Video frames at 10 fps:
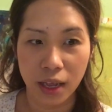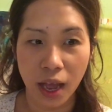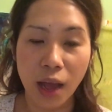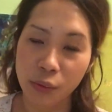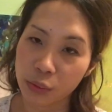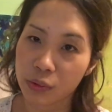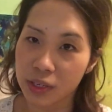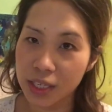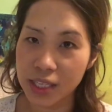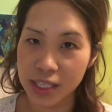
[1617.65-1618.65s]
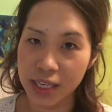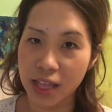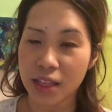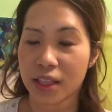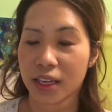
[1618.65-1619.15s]
Oh, this is
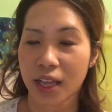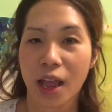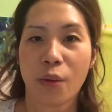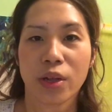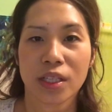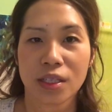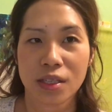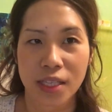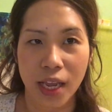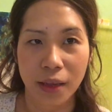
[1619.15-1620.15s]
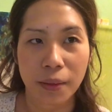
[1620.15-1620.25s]
another thing that I wanted to say.